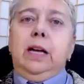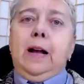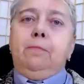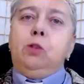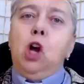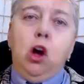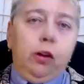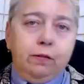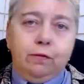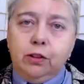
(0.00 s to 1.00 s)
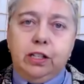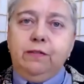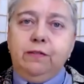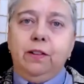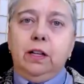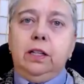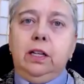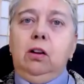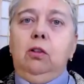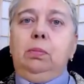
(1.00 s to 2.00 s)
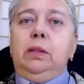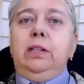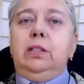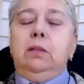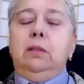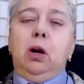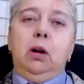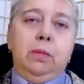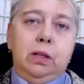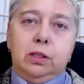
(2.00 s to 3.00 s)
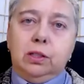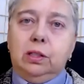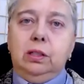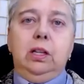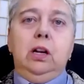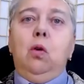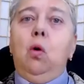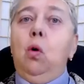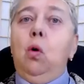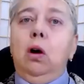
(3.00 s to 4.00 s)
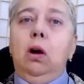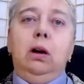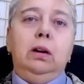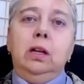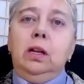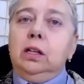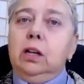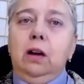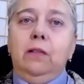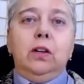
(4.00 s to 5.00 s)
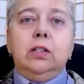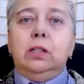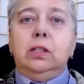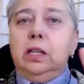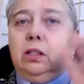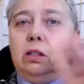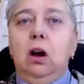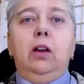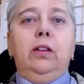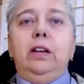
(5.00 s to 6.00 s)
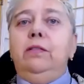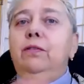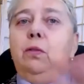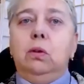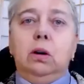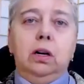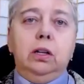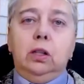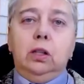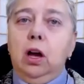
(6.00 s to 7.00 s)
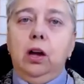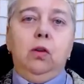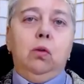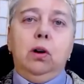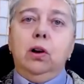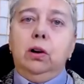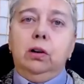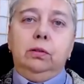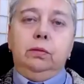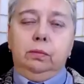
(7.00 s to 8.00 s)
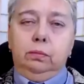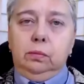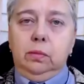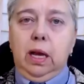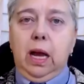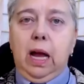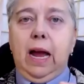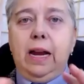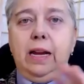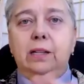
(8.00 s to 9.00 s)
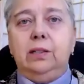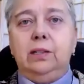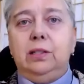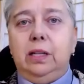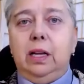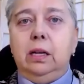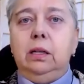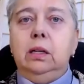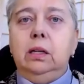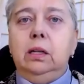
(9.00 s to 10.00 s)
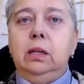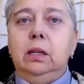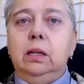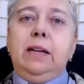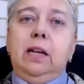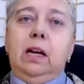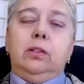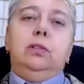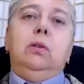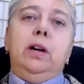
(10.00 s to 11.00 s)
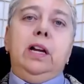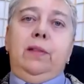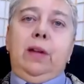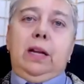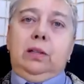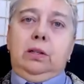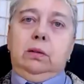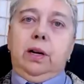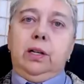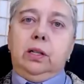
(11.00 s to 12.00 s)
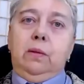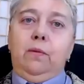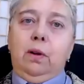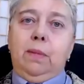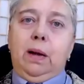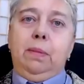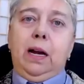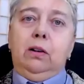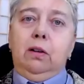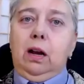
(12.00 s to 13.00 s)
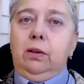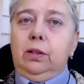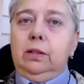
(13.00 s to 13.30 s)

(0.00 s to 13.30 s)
calling for defunding all police departments, or conversely calling for law and order, I instead might tell a story in that situation from my background.